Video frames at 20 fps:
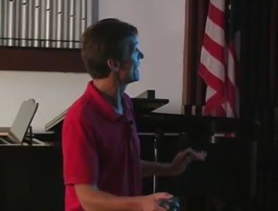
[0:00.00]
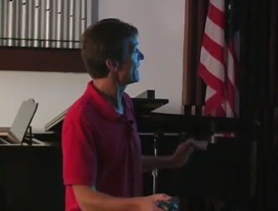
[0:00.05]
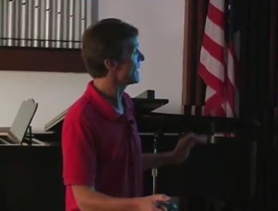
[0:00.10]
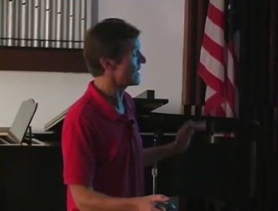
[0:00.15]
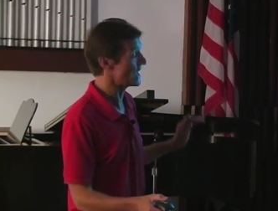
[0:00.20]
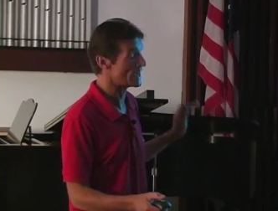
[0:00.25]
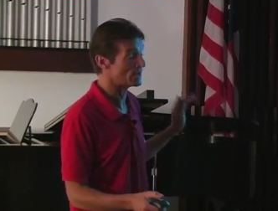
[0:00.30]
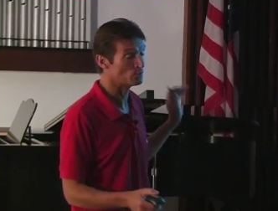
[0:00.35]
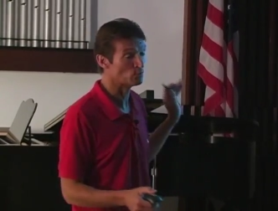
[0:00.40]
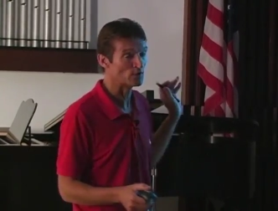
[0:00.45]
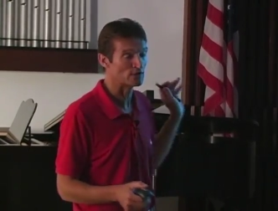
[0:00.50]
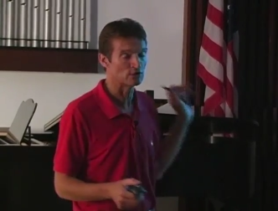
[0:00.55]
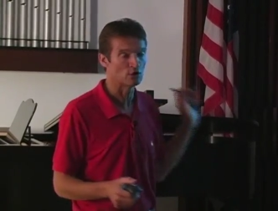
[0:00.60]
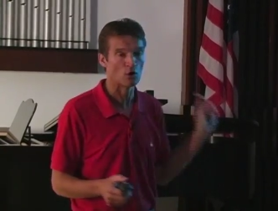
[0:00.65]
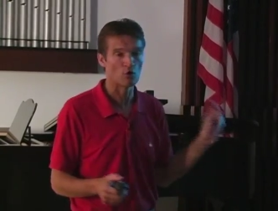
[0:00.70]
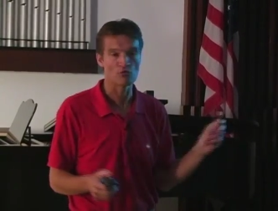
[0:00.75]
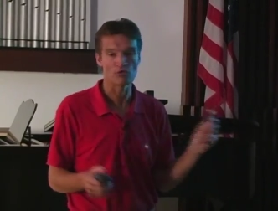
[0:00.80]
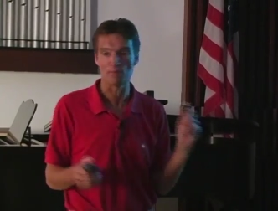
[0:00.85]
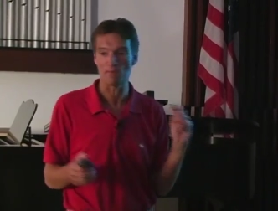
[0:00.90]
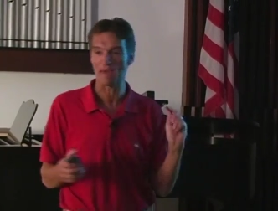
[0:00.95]
and we
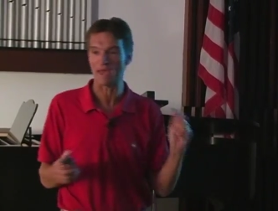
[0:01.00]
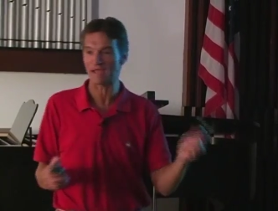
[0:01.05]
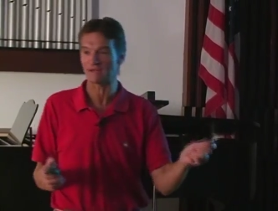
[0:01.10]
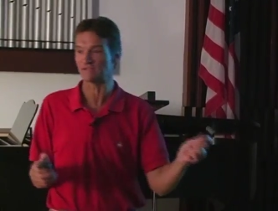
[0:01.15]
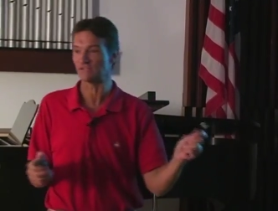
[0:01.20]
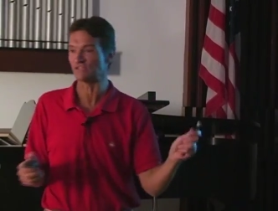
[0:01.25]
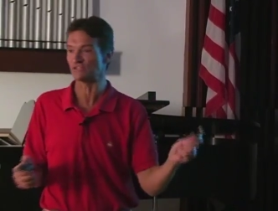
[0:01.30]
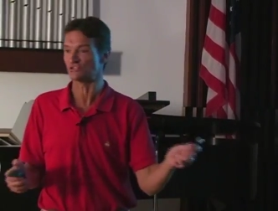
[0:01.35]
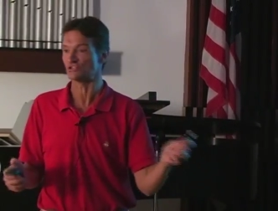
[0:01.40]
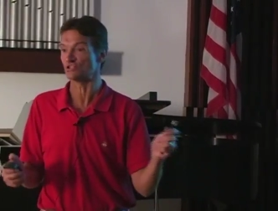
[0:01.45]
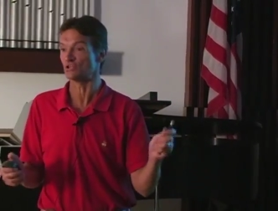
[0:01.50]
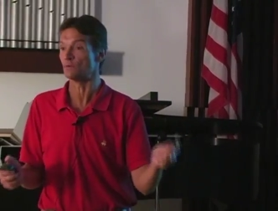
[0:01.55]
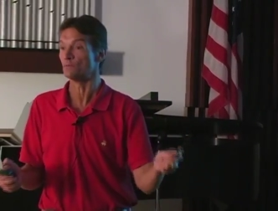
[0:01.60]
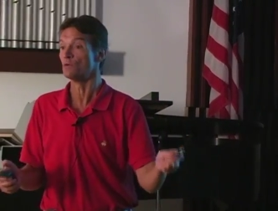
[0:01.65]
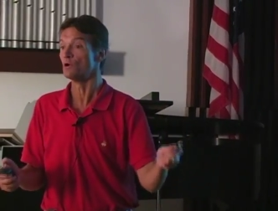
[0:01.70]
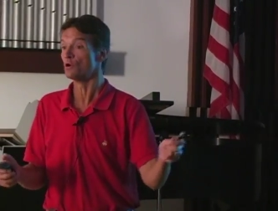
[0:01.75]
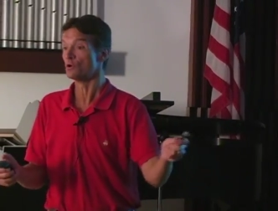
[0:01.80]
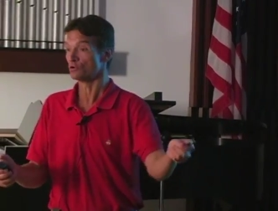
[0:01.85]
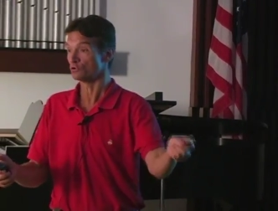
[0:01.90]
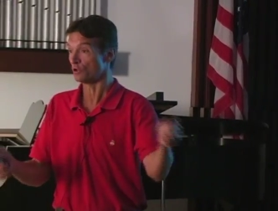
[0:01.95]
know that magnesium
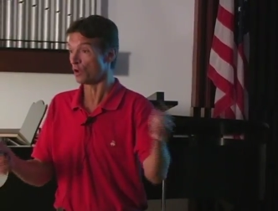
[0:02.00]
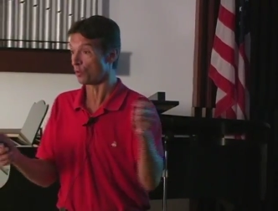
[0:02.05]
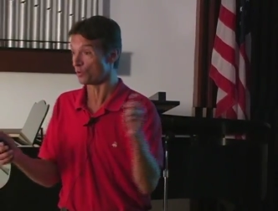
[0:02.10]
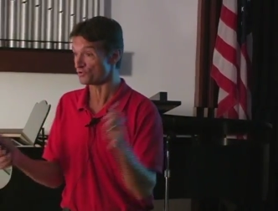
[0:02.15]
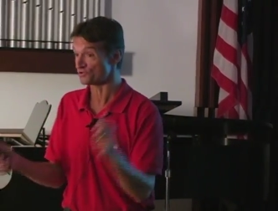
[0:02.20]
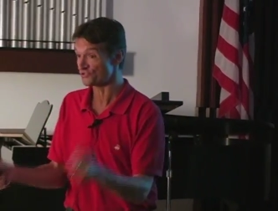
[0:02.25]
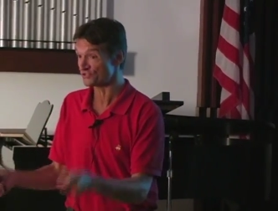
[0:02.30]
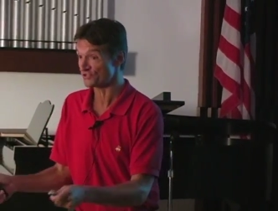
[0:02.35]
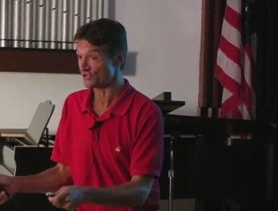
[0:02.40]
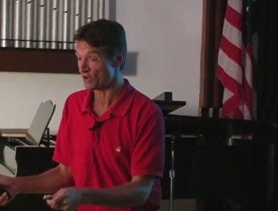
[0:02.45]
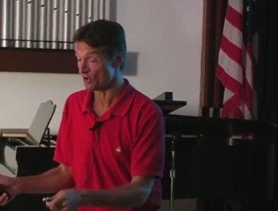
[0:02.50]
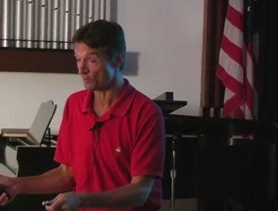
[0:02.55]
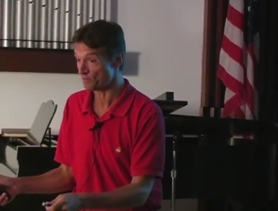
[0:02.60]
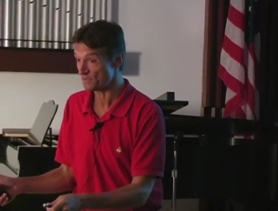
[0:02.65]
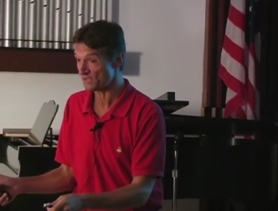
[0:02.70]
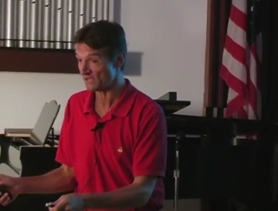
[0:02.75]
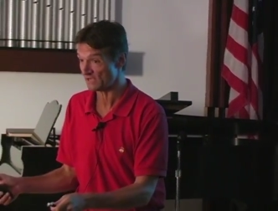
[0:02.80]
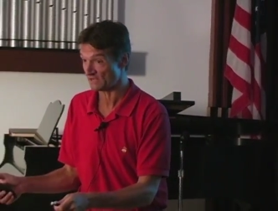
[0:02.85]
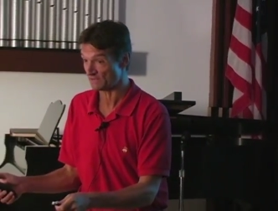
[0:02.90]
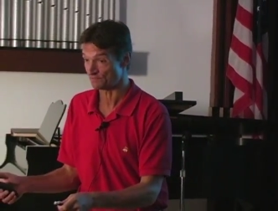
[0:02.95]
lowers
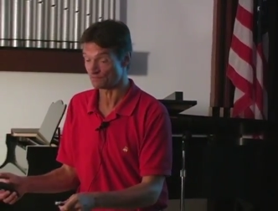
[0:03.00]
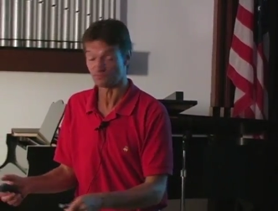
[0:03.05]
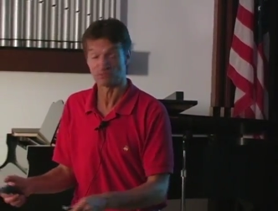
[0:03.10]
CRP.